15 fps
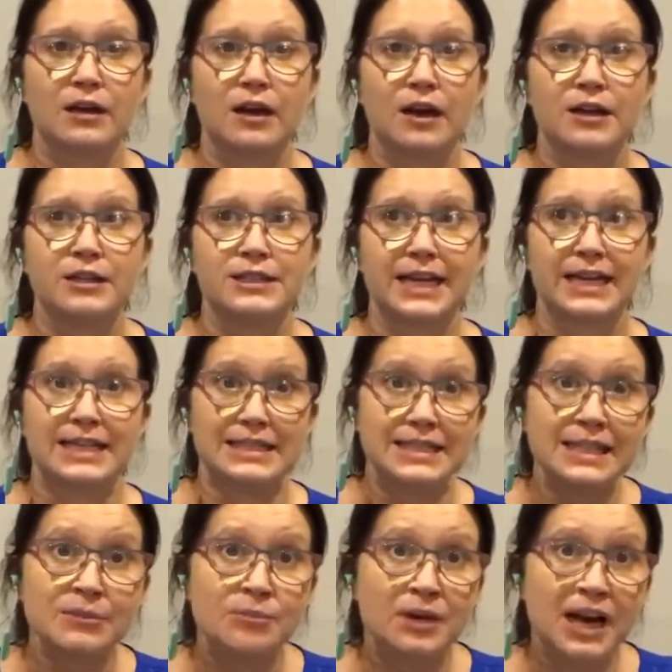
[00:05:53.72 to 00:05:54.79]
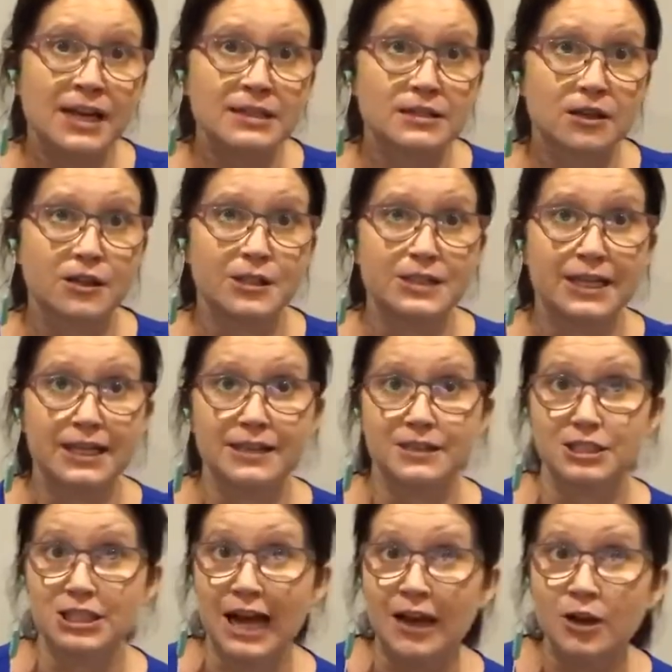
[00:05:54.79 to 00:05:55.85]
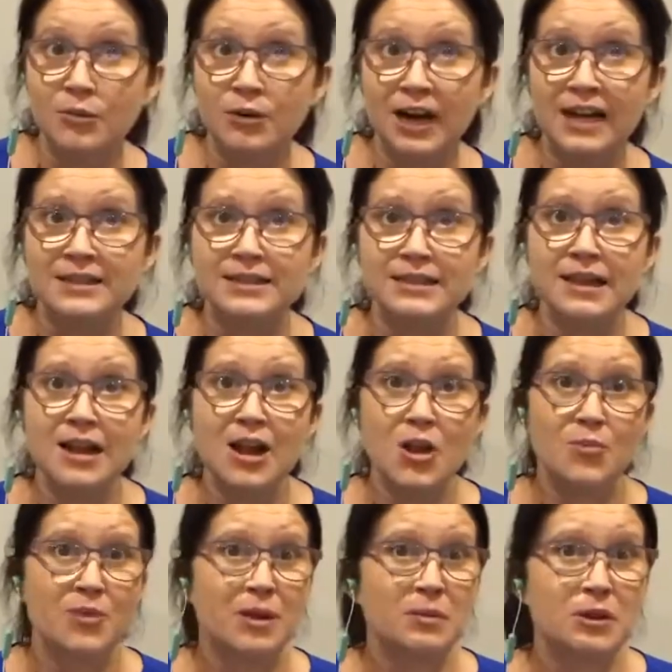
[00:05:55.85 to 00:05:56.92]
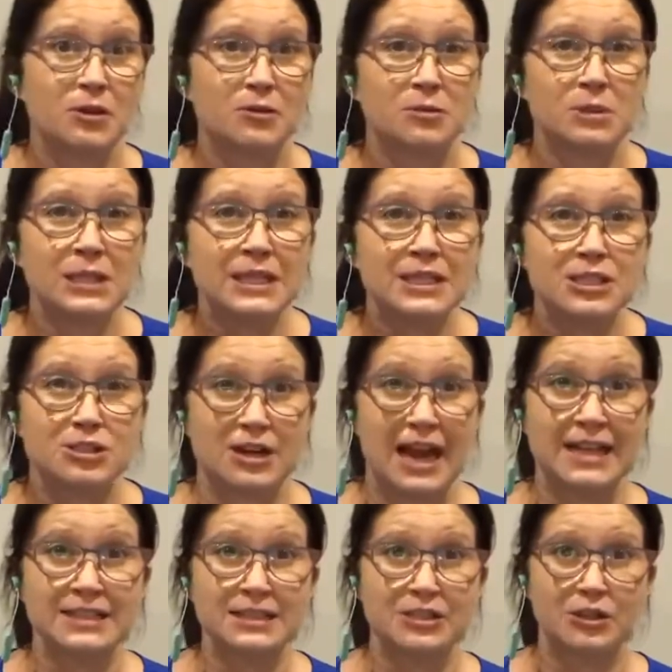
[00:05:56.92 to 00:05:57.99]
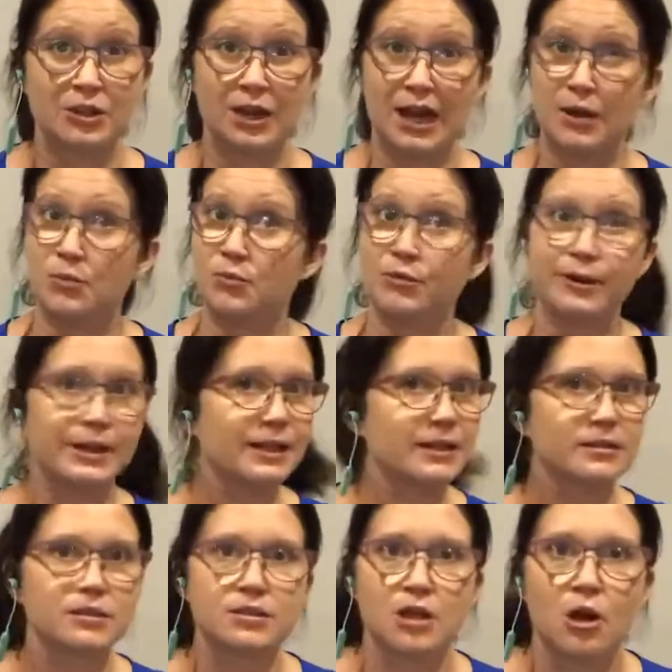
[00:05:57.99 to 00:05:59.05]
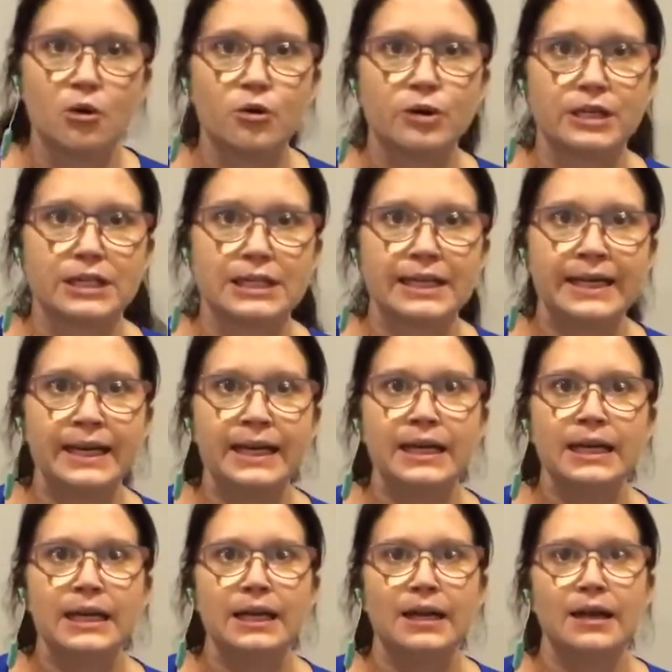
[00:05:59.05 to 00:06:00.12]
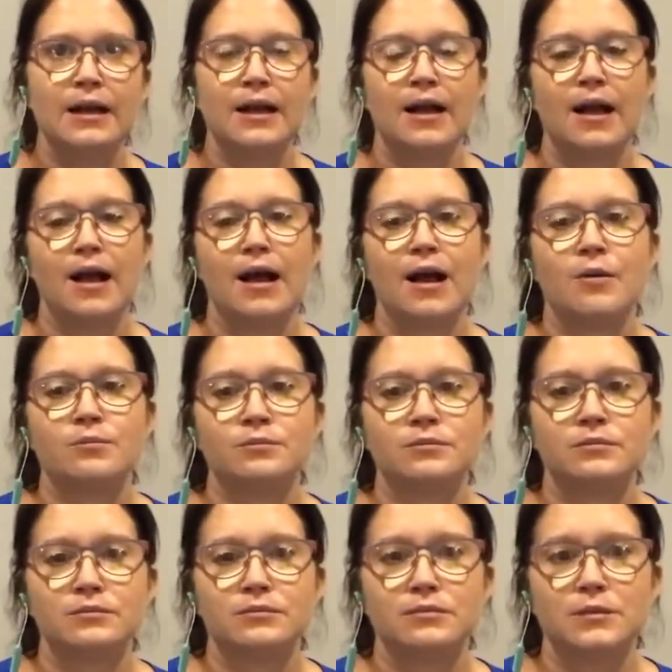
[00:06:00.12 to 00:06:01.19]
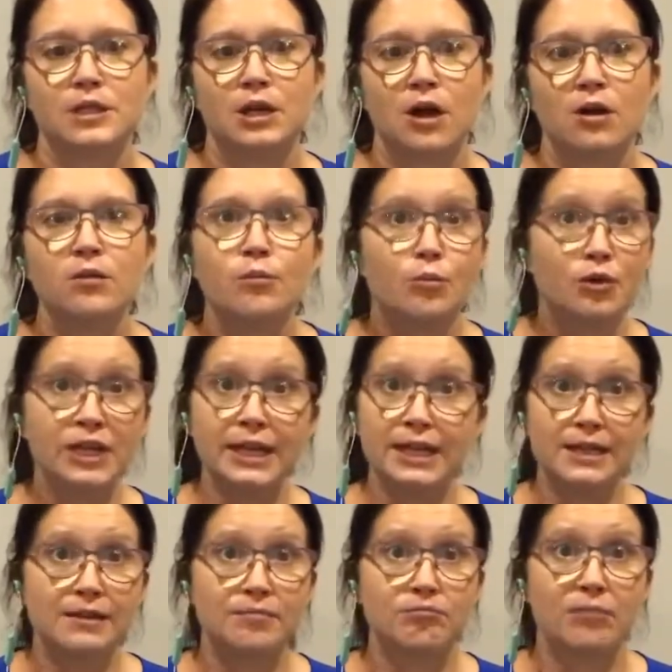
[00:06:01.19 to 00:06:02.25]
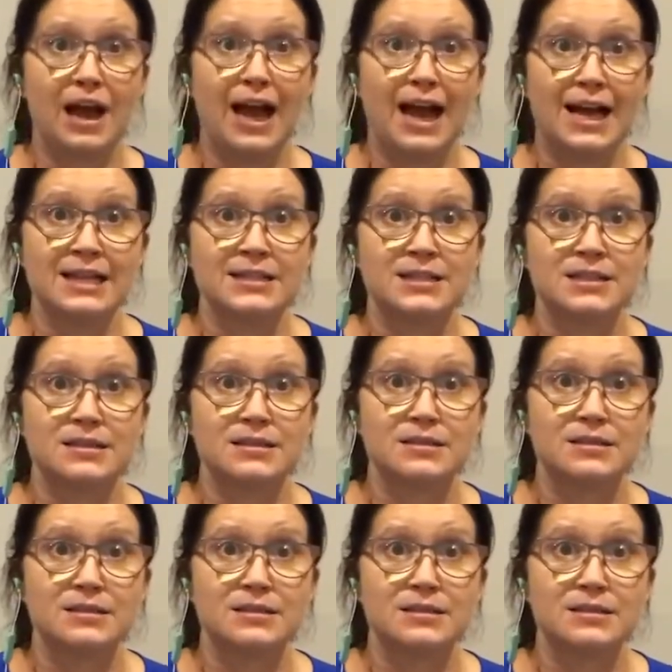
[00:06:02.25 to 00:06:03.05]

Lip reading: Are you taking deep breaths? Are you taking shallow breaths? Maybe you're really stressed and you're like breathing so quickly. You know, breathing has